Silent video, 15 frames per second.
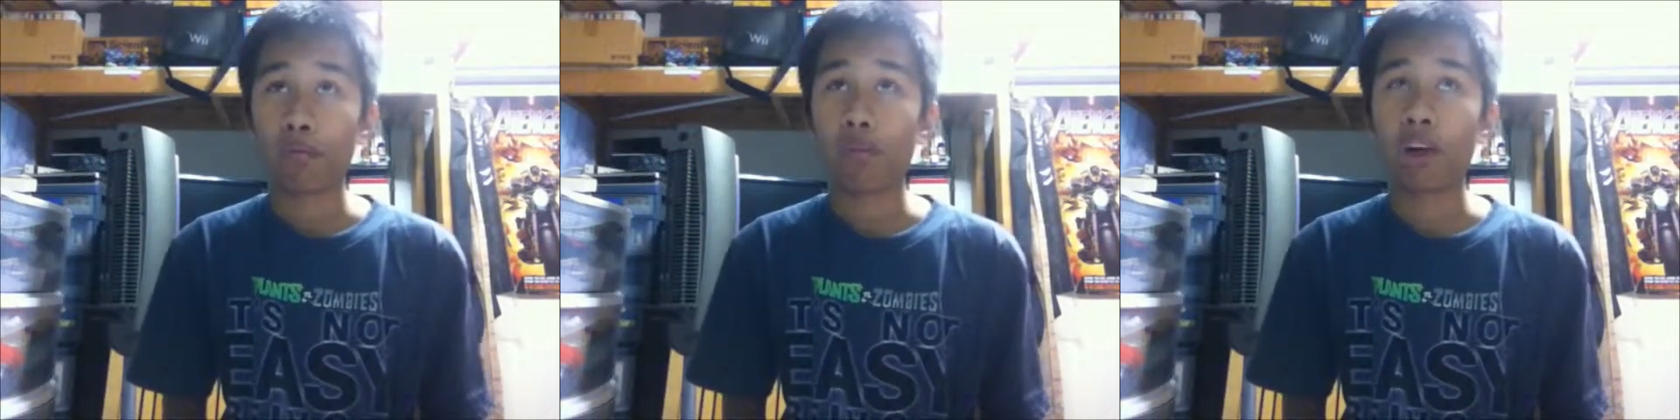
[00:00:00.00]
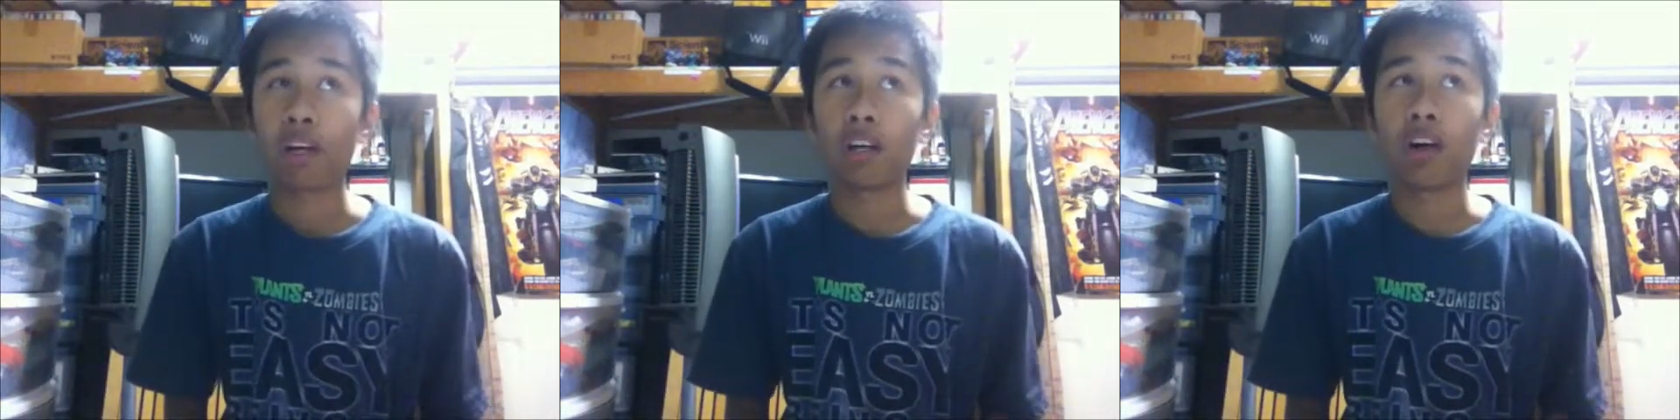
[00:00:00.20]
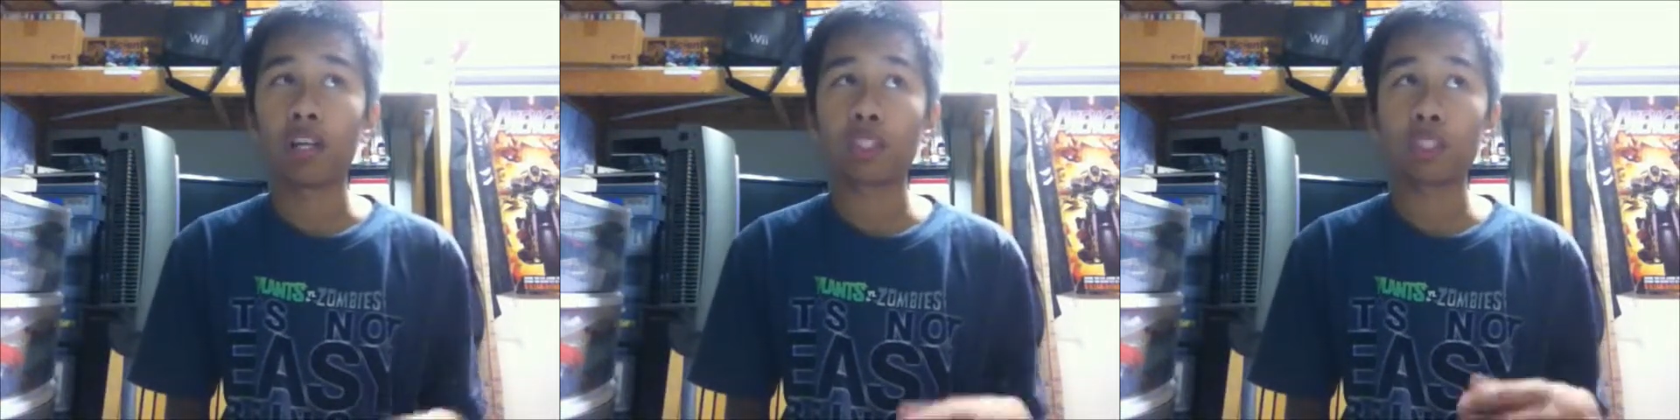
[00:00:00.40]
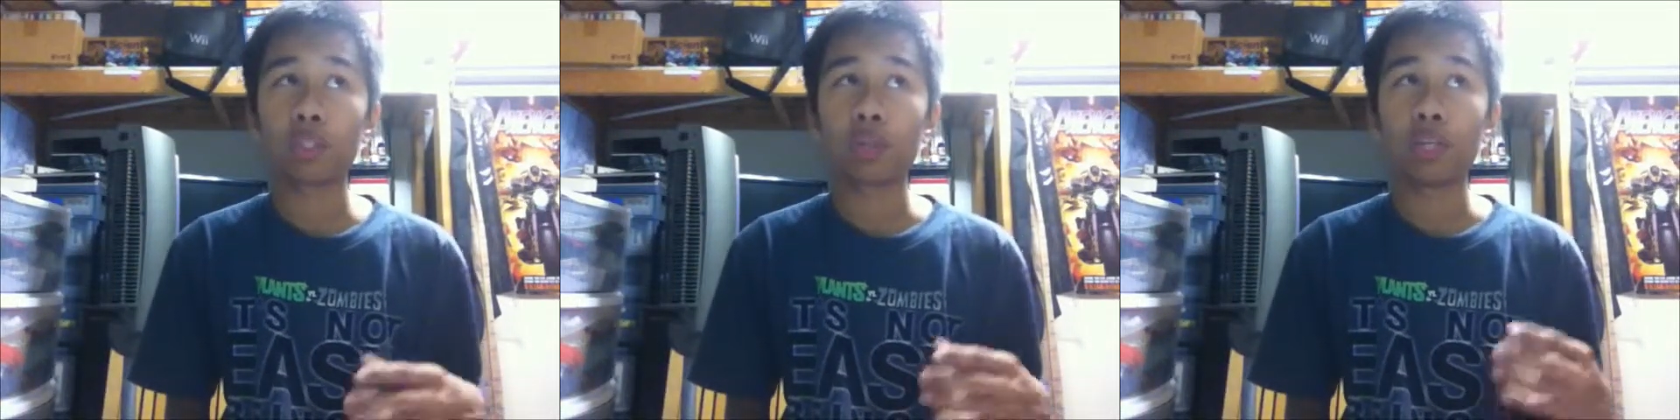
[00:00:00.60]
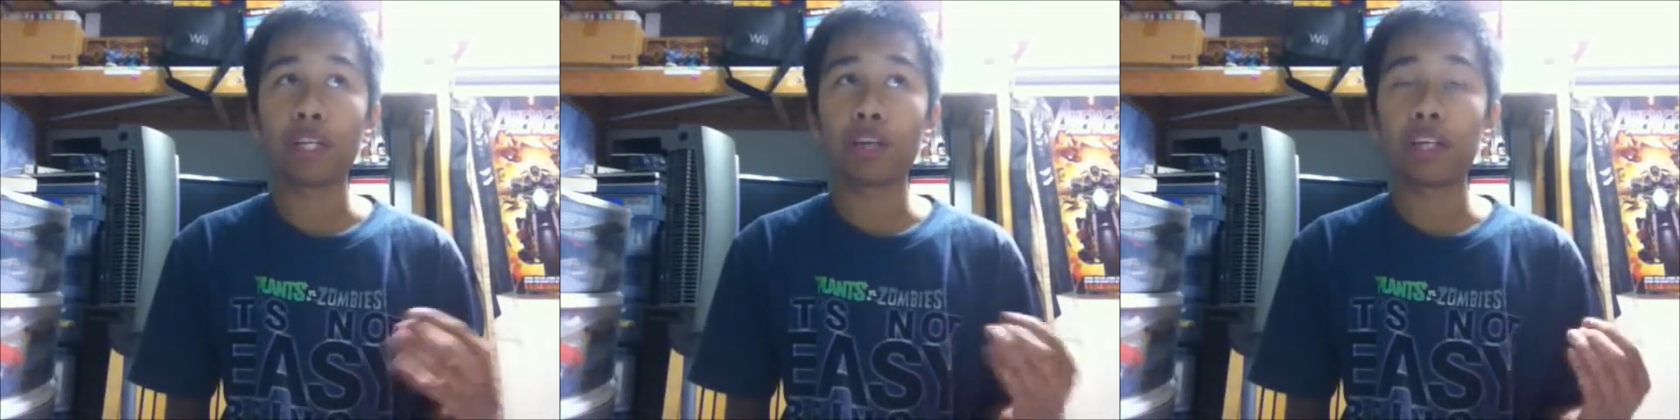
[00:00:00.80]
while
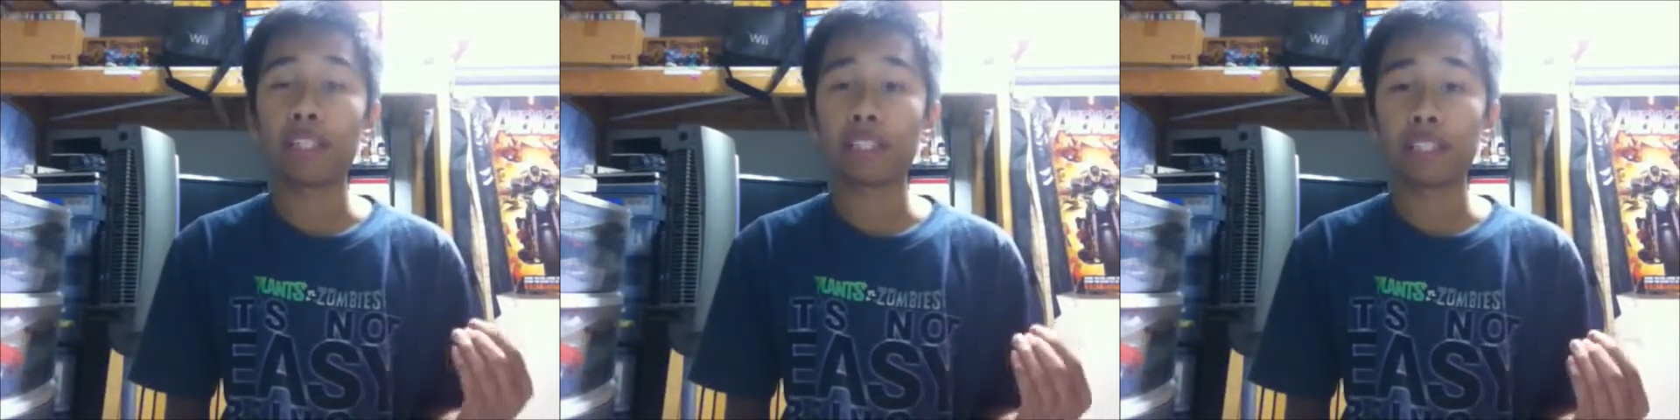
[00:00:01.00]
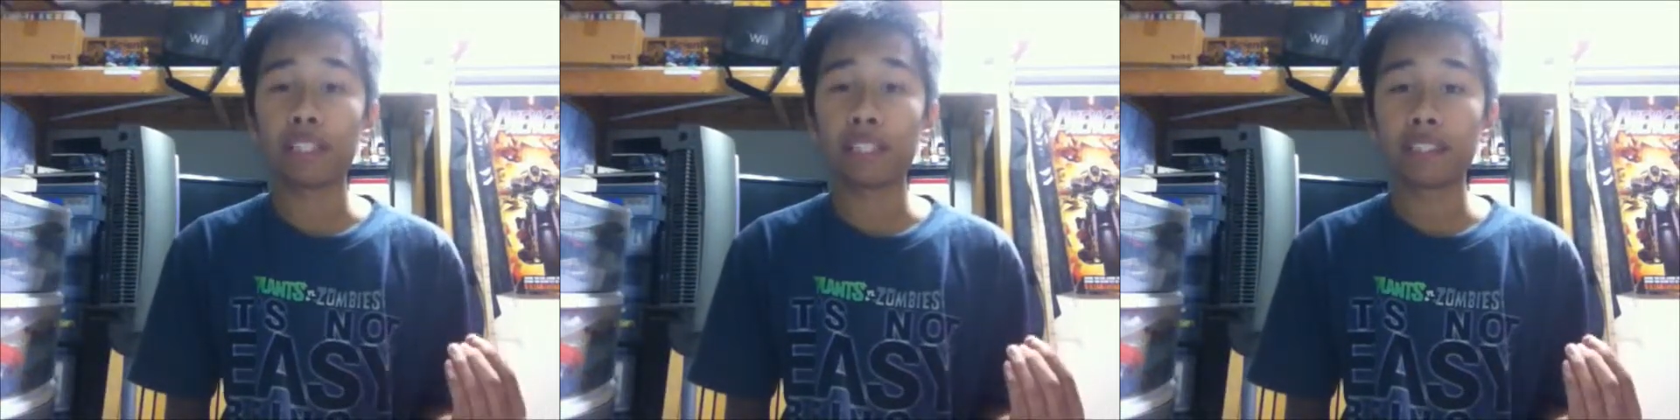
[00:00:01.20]
also increasing